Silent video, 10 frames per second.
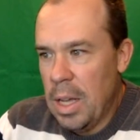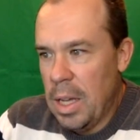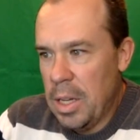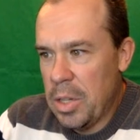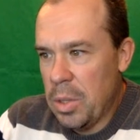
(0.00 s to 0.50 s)

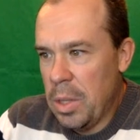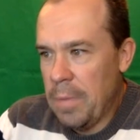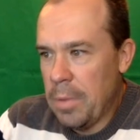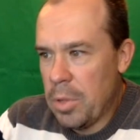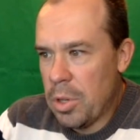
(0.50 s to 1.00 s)
additional
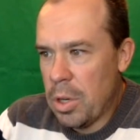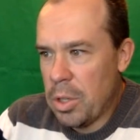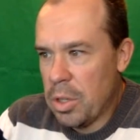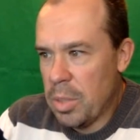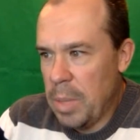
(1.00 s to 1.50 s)

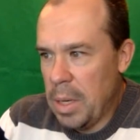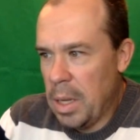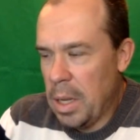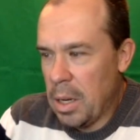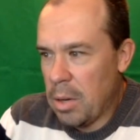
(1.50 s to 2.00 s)
infrastructure
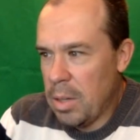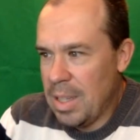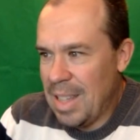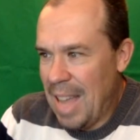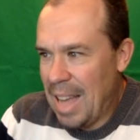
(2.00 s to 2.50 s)
spending, and
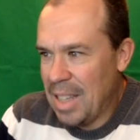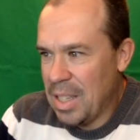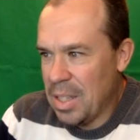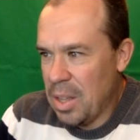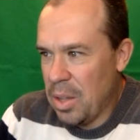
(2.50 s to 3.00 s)
increased
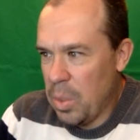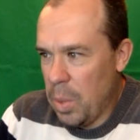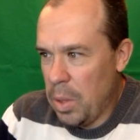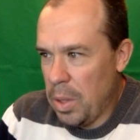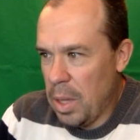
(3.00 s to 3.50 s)
taxes on the
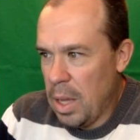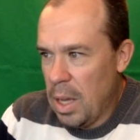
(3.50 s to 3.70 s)
wealthy,